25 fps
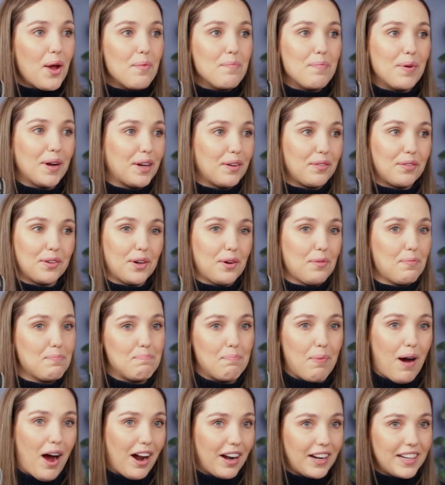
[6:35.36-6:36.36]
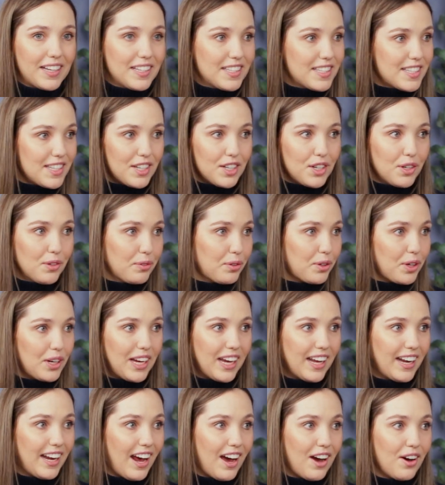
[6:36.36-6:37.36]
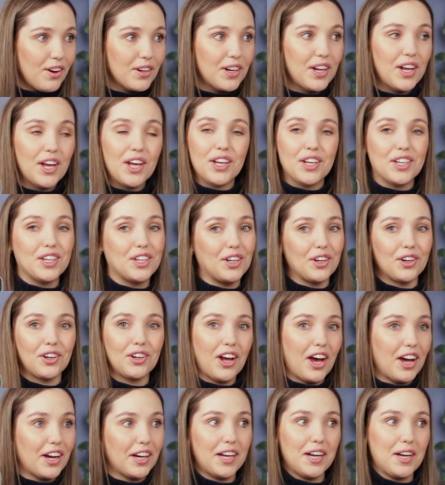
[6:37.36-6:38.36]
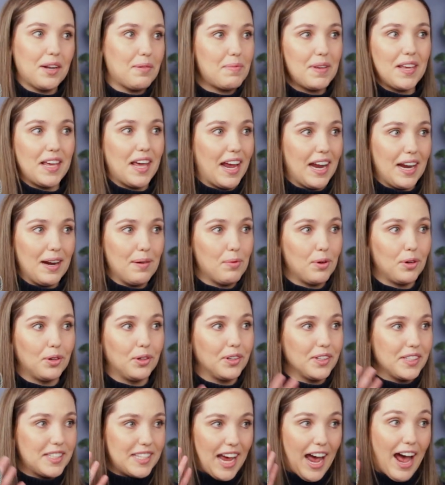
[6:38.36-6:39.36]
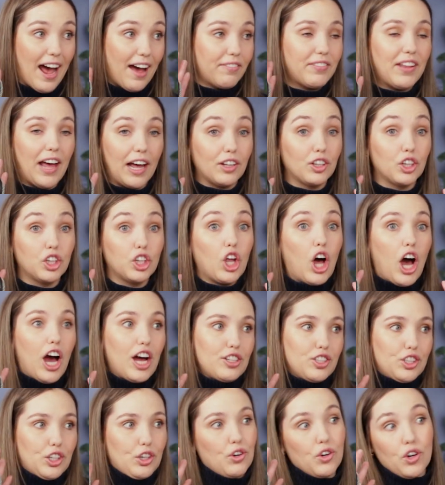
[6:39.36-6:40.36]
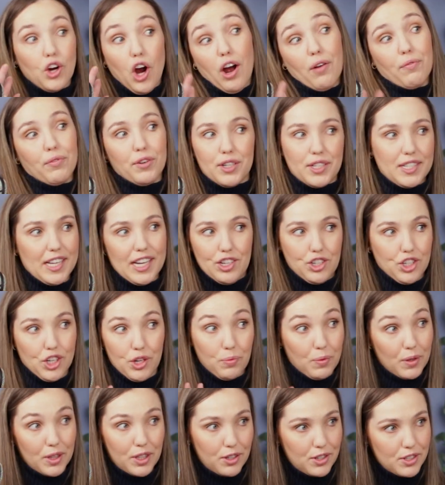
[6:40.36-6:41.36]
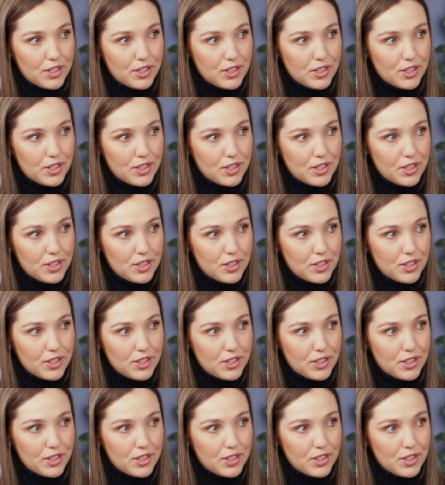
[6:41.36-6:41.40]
But if your body's still freaking out, you're not going to be able to have that logical conversation with